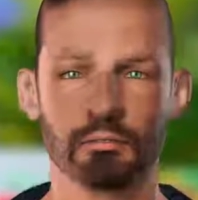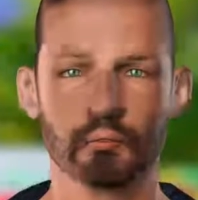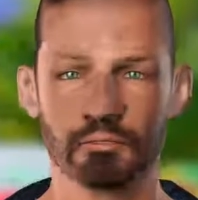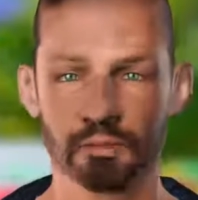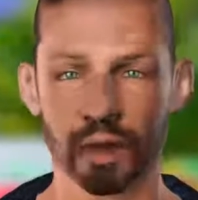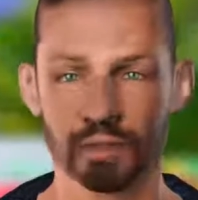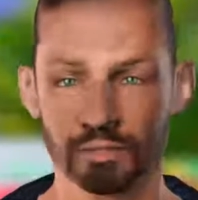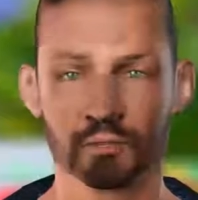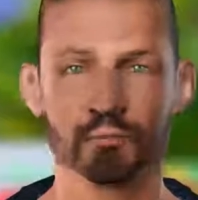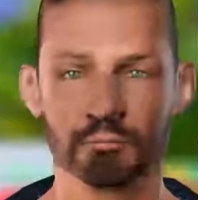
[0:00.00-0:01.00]
When he
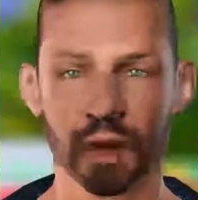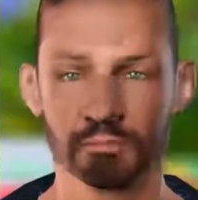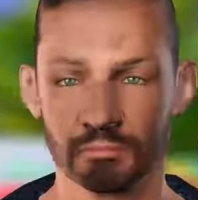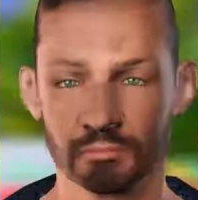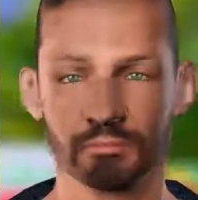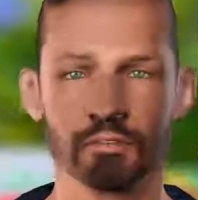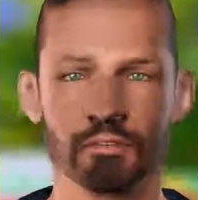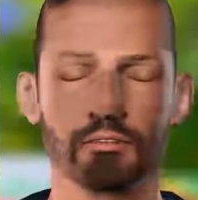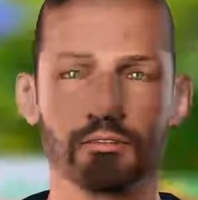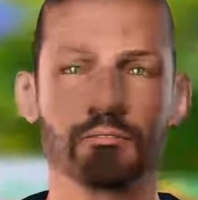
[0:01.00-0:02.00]
had
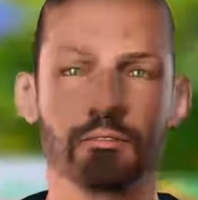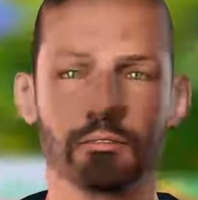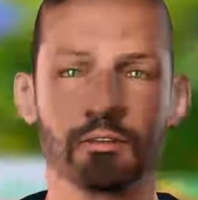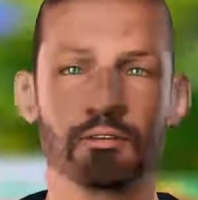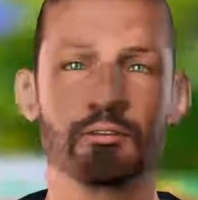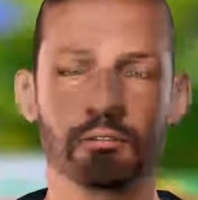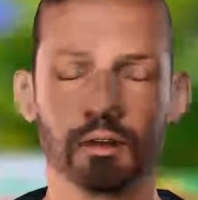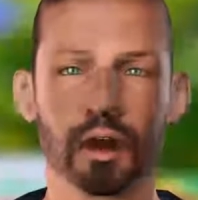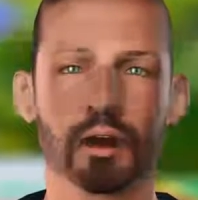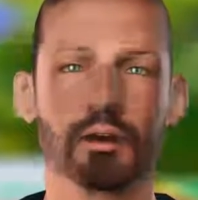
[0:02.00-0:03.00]
a beautiful way
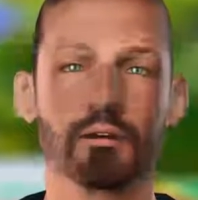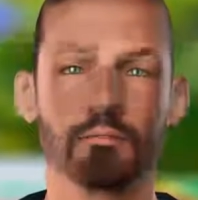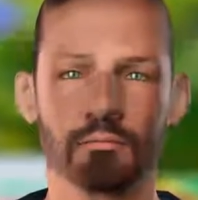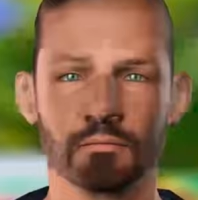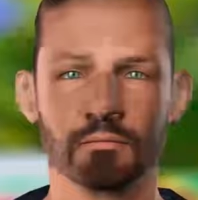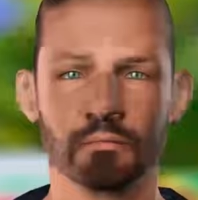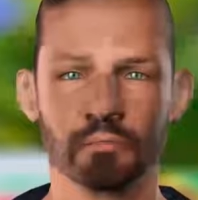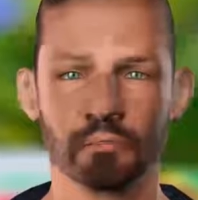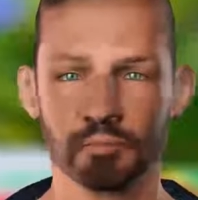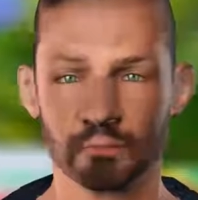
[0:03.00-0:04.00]

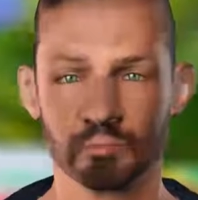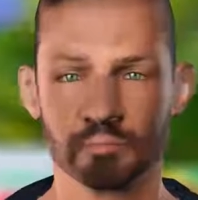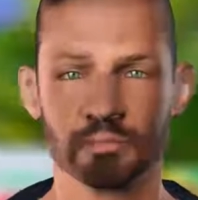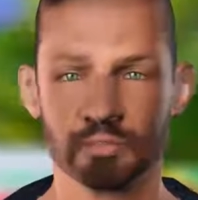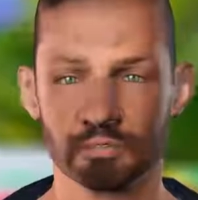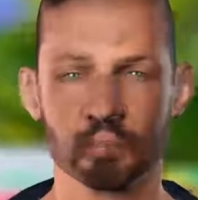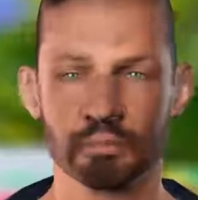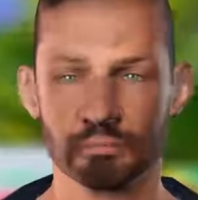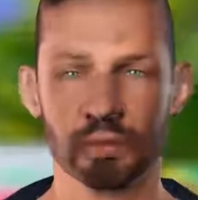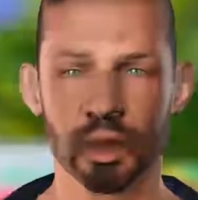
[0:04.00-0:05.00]
to say that the dates were
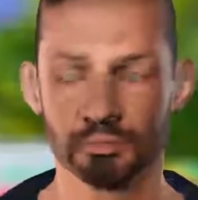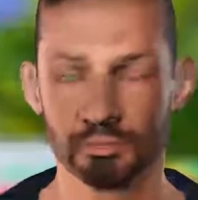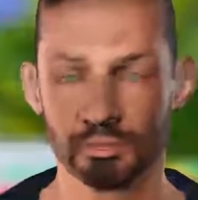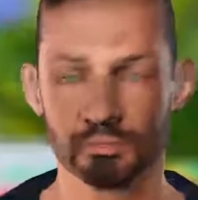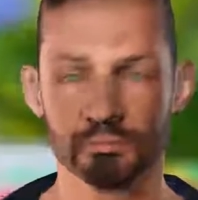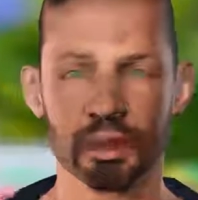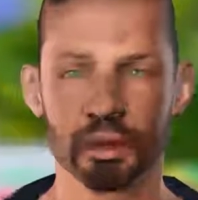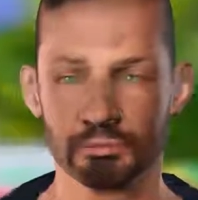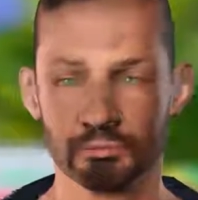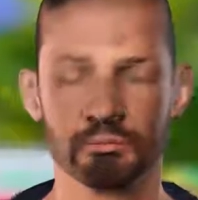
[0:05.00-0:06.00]

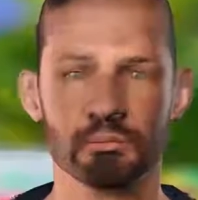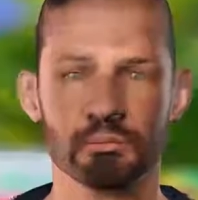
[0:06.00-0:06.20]
overflowing.